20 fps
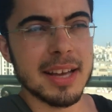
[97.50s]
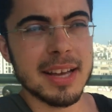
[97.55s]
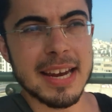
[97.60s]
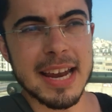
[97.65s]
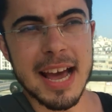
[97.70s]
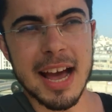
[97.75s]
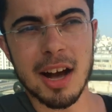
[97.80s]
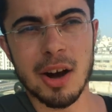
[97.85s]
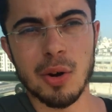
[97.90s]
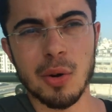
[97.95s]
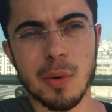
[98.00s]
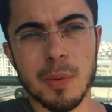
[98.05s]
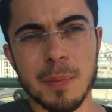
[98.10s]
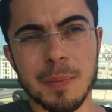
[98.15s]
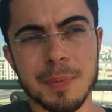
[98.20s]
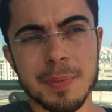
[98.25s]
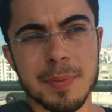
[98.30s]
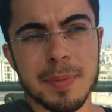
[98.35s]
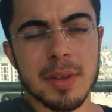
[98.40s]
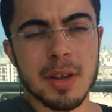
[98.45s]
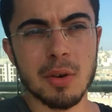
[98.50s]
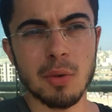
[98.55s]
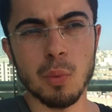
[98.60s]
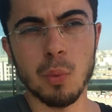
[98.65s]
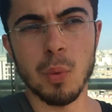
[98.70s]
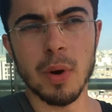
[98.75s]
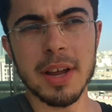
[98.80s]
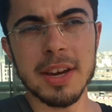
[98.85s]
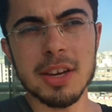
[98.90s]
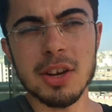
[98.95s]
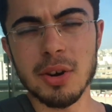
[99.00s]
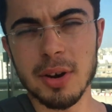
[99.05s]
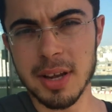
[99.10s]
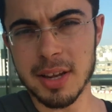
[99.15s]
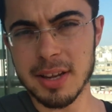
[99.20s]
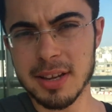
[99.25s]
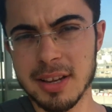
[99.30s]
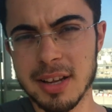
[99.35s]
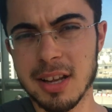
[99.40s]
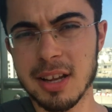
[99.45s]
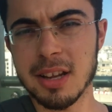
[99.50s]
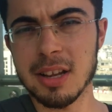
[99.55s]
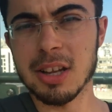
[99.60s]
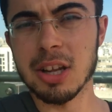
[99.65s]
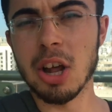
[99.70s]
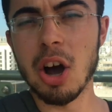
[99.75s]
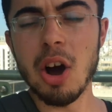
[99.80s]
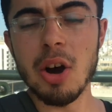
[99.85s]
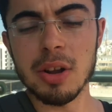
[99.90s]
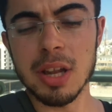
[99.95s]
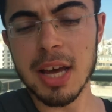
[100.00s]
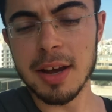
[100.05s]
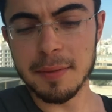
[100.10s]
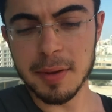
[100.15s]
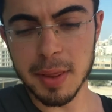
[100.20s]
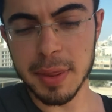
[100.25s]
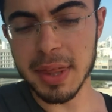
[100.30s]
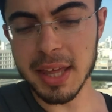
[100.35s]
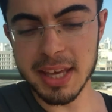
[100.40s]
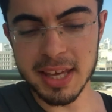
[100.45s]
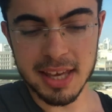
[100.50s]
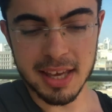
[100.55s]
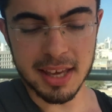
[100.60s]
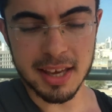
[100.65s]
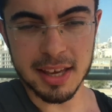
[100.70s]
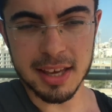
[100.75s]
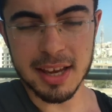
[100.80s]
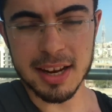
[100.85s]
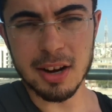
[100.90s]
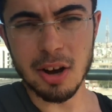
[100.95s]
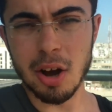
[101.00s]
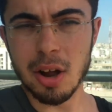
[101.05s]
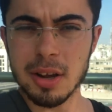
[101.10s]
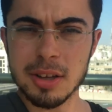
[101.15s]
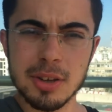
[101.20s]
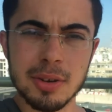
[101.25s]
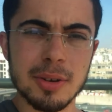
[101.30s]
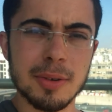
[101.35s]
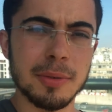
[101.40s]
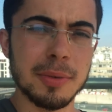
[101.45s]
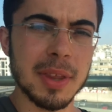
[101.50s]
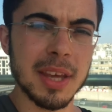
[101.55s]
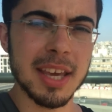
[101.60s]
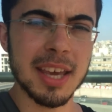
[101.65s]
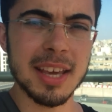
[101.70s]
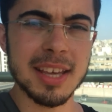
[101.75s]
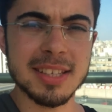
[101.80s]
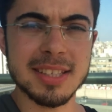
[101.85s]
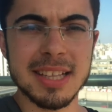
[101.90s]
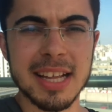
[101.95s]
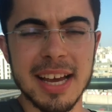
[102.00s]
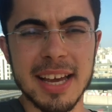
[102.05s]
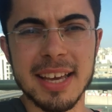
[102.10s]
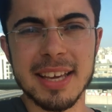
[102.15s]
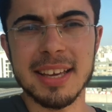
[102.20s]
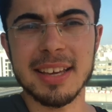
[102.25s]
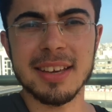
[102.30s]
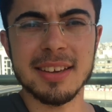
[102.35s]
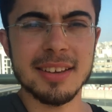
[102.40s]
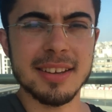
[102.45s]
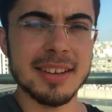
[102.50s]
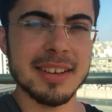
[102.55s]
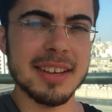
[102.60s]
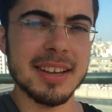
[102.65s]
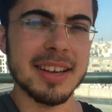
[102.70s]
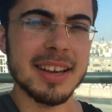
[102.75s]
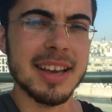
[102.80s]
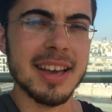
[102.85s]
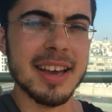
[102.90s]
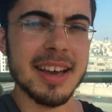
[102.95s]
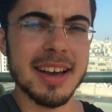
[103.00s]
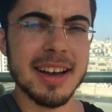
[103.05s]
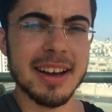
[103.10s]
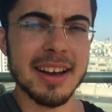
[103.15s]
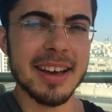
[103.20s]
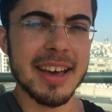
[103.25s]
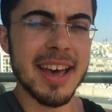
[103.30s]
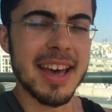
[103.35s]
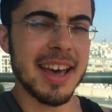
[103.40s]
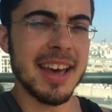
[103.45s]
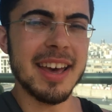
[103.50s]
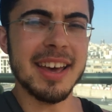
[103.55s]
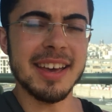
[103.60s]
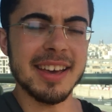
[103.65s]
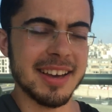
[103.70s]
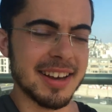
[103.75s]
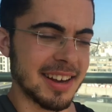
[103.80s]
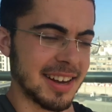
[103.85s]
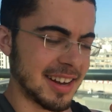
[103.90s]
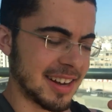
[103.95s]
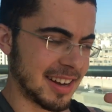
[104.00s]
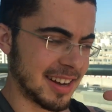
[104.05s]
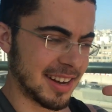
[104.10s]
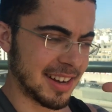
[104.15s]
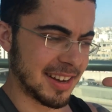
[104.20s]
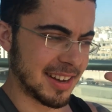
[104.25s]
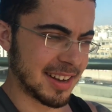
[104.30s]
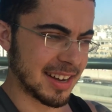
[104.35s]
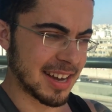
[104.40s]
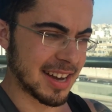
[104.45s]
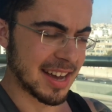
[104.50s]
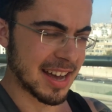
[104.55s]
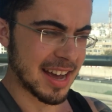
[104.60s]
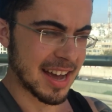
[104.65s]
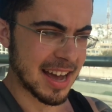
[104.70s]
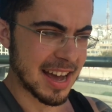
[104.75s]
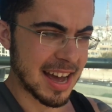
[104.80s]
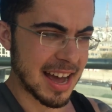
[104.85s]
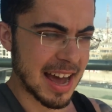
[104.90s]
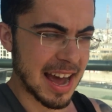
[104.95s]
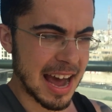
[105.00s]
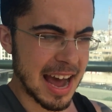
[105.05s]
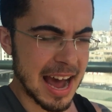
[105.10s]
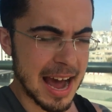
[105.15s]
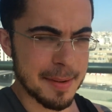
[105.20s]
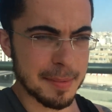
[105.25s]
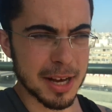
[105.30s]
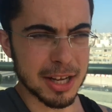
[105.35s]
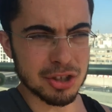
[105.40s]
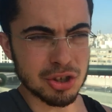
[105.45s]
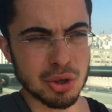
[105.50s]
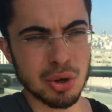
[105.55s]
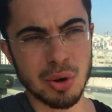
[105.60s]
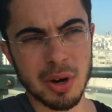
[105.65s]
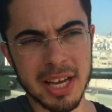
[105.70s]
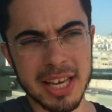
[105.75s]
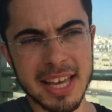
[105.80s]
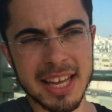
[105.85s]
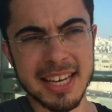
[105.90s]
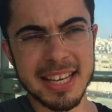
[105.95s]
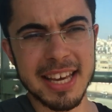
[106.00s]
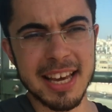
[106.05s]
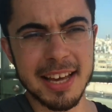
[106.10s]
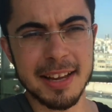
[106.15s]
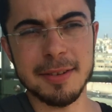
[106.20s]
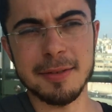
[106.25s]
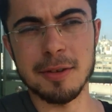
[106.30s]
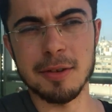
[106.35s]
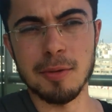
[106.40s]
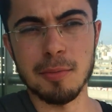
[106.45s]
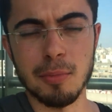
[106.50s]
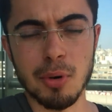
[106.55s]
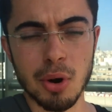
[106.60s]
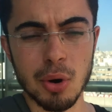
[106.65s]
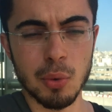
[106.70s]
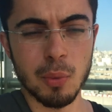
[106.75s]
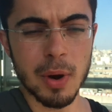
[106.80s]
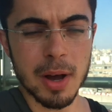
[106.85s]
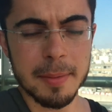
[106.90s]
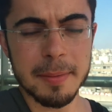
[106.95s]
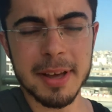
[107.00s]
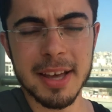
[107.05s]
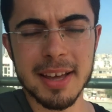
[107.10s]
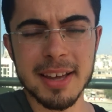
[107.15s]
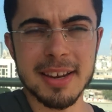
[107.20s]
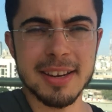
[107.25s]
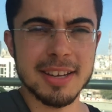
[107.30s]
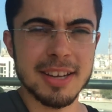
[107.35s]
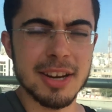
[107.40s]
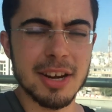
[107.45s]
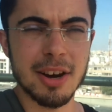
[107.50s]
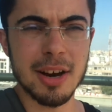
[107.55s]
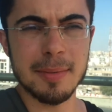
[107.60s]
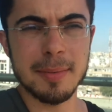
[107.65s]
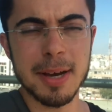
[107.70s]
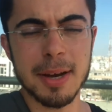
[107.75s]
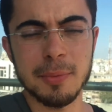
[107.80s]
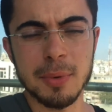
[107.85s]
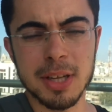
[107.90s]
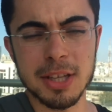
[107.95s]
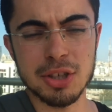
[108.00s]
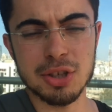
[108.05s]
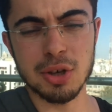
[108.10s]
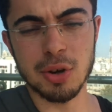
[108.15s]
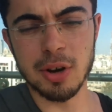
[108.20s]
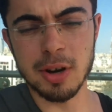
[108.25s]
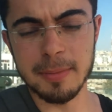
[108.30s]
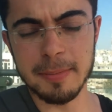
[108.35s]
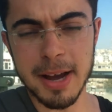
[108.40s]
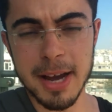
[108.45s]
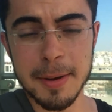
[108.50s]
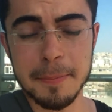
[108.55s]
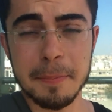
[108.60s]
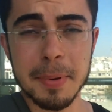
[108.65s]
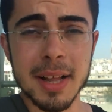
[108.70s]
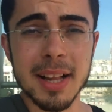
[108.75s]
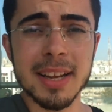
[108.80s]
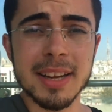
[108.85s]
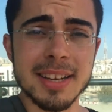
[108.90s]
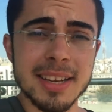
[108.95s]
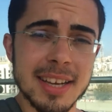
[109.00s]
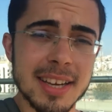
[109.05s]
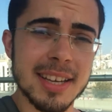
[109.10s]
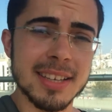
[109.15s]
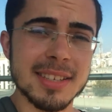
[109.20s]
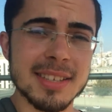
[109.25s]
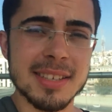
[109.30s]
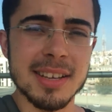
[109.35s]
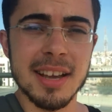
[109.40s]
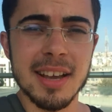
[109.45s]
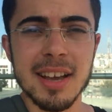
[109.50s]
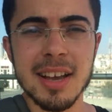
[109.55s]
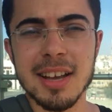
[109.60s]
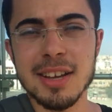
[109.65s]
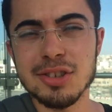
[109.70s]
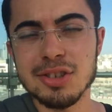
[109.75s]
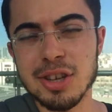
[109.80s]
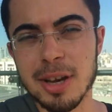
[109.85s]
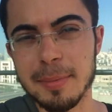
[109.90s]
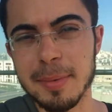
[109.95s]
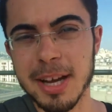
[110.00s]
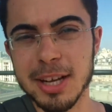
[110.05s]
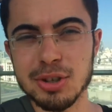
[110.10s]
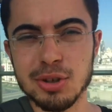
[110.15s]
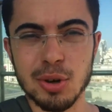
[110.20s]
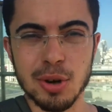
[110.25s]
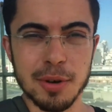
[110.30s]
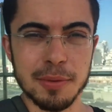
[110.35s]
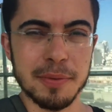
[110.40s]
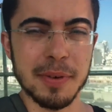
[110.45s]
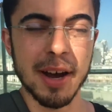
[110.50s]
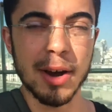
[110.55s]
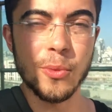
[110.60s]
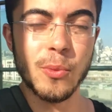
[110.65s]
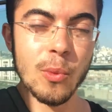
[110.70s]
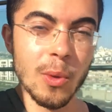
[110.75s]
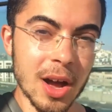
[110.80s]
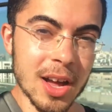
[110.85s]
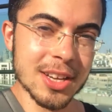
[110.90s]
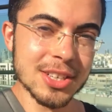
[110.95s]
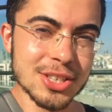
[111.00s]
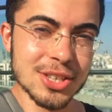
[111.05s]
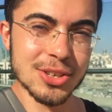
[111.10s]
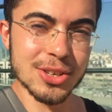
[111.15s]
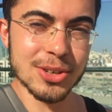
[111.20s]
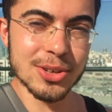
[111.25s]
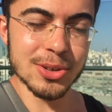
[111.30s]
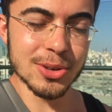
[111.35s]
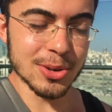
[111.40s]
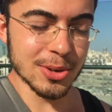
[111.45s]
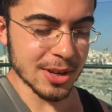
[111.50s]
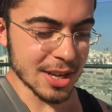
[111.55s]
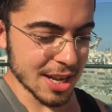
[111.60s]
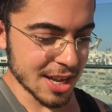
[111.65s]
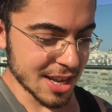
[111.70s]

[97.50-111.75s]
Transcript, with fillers: Now, when you're in low-level thinking and all you're thinking is like, hey, I'm not sure I can get more women, you know, I'm not really sure in my abilities, so I'm not sure if I want to,